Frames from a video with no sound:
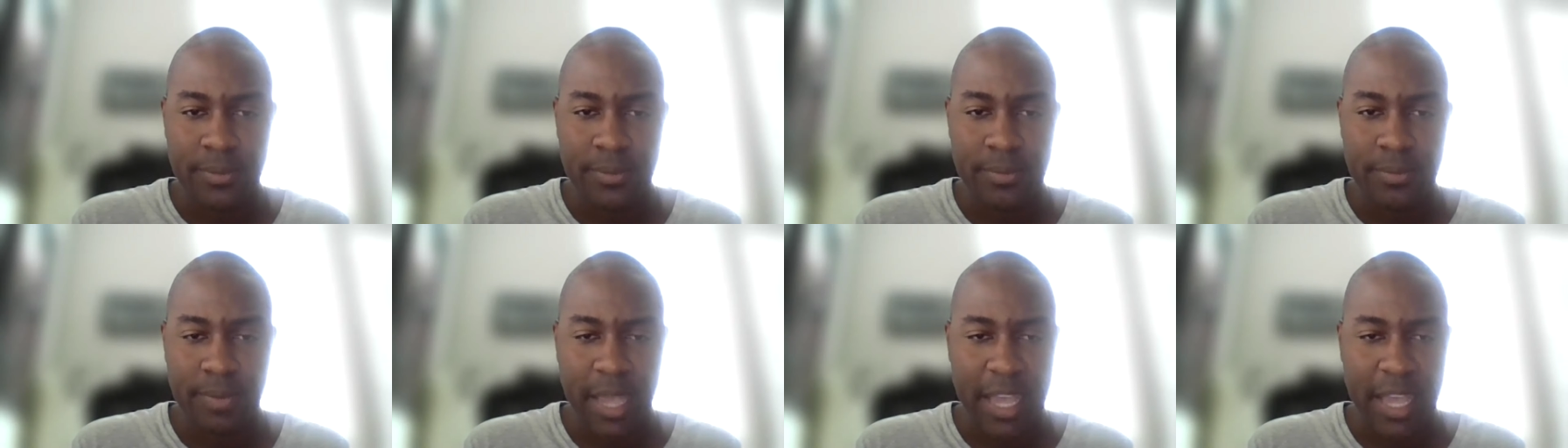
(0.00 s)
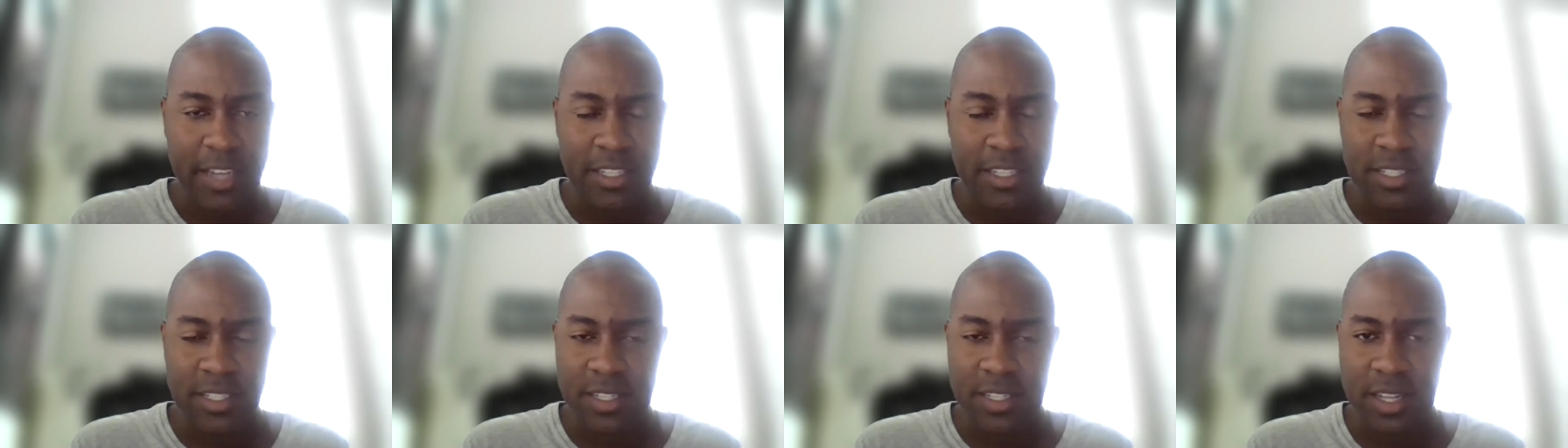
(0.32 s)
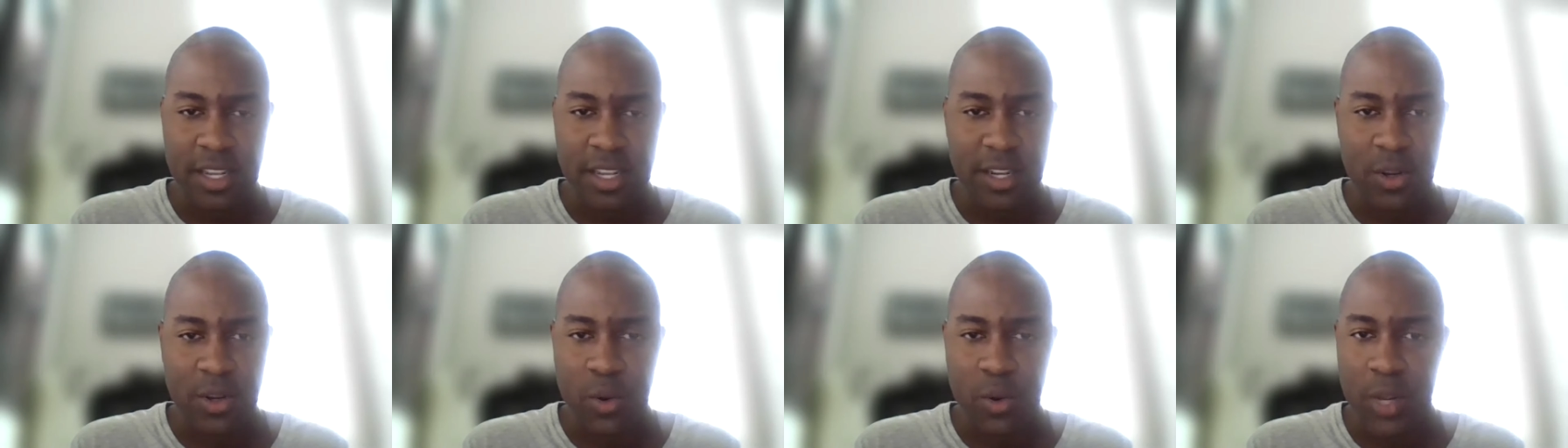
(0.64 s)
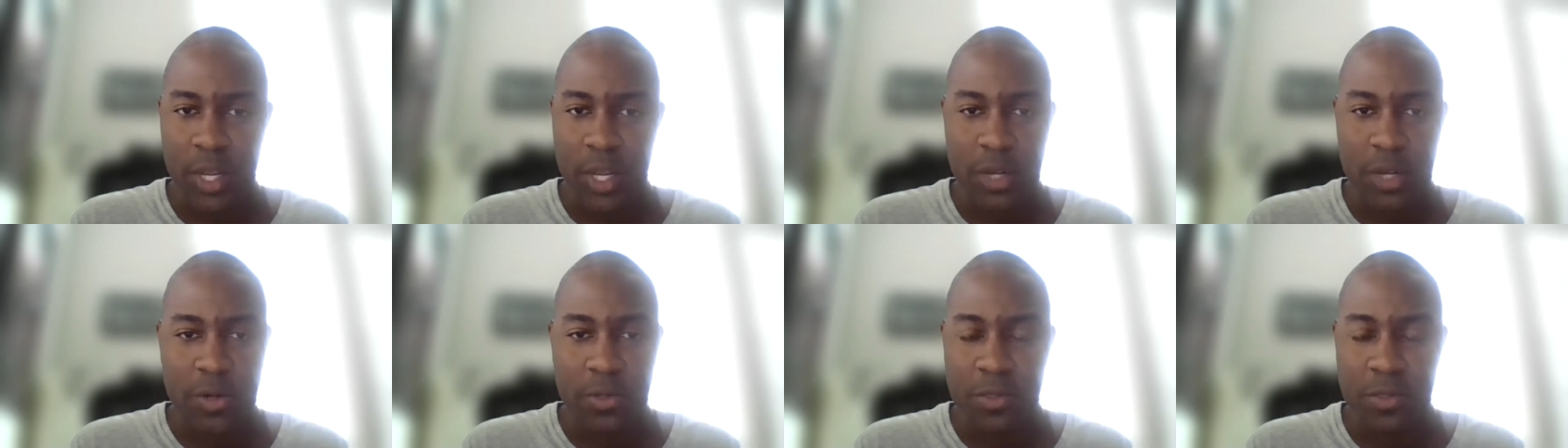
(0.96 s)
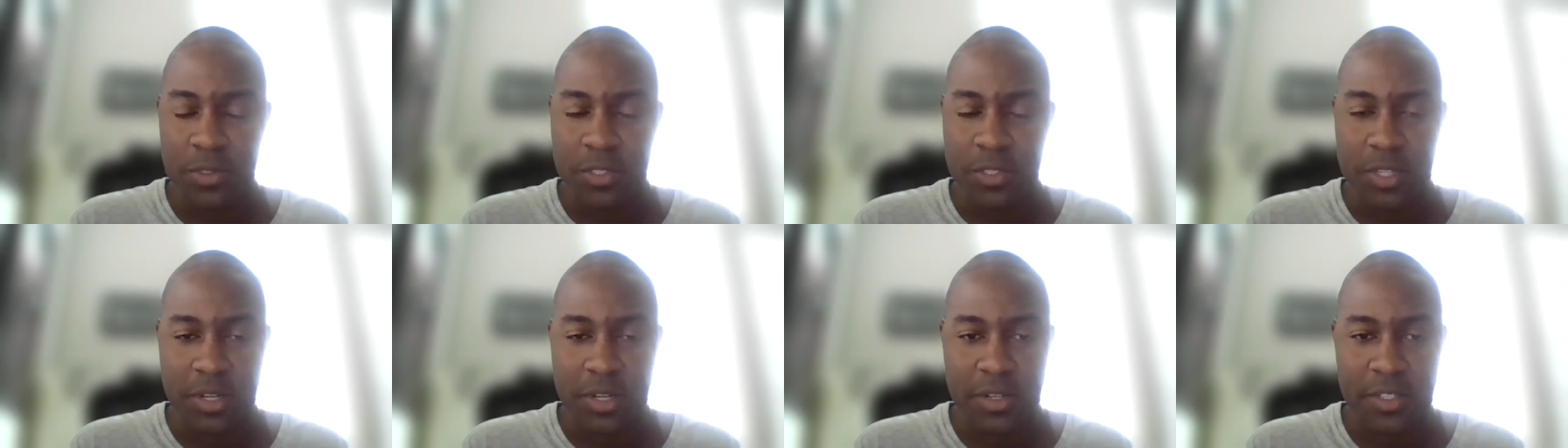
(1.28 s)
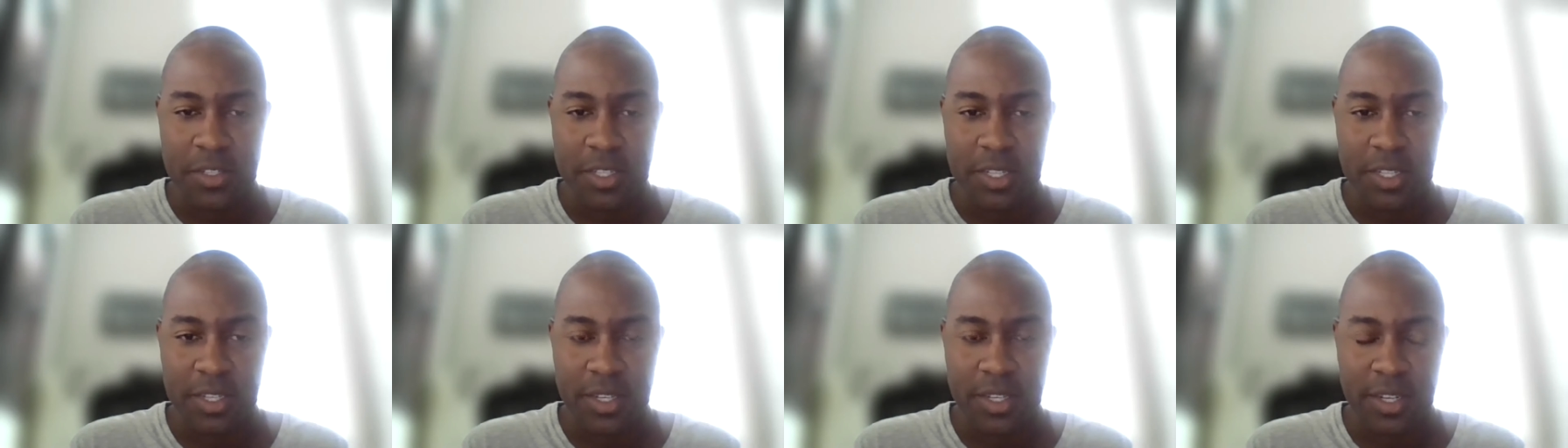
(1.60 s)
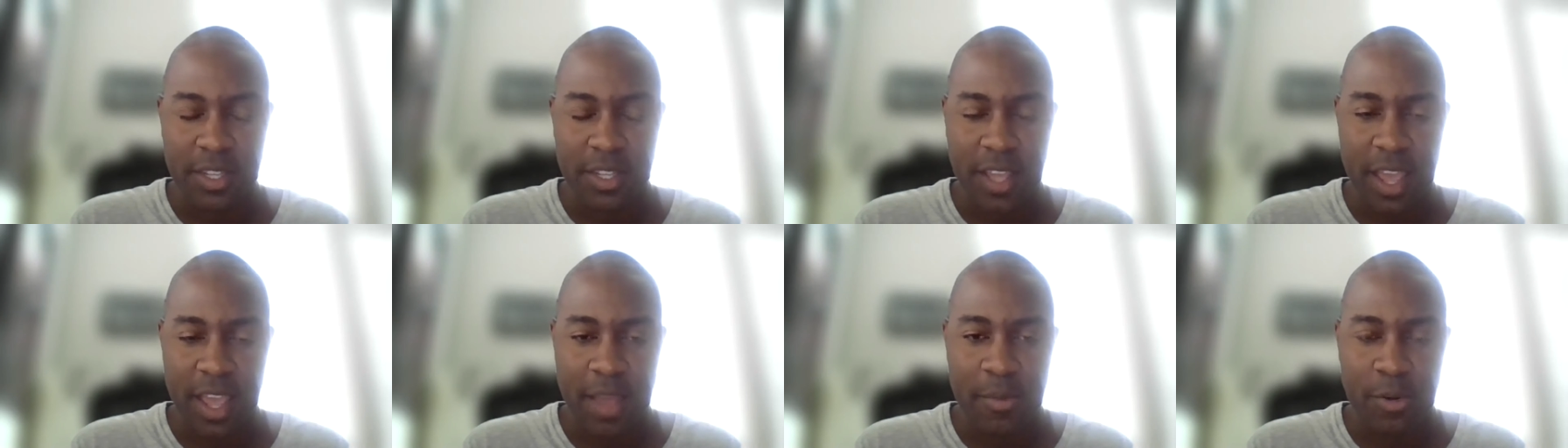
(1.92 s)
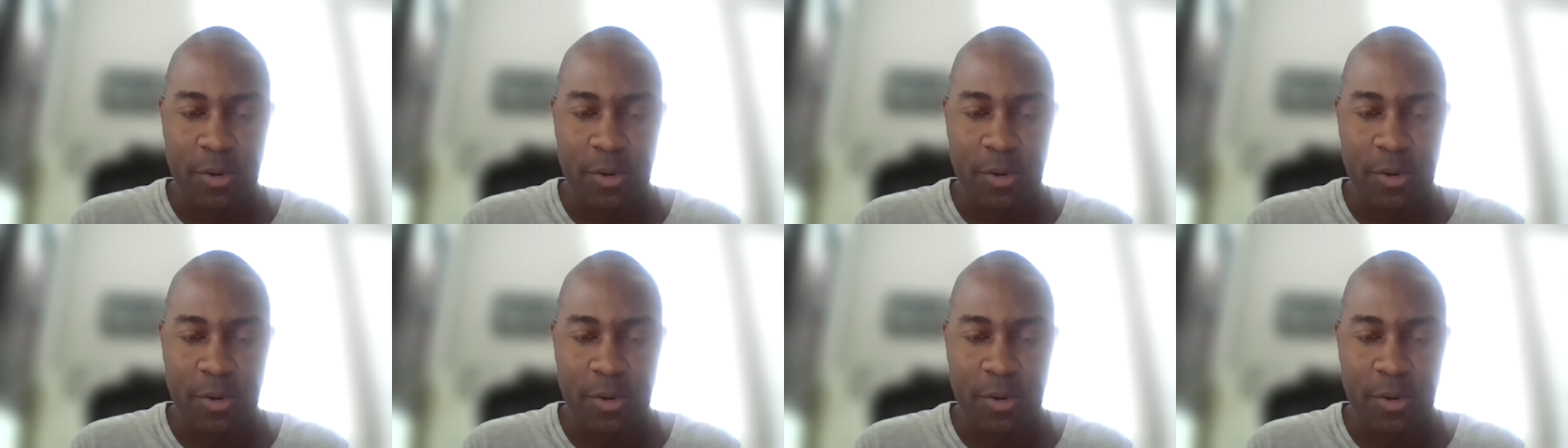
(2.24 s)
man, just did a quick Google search and came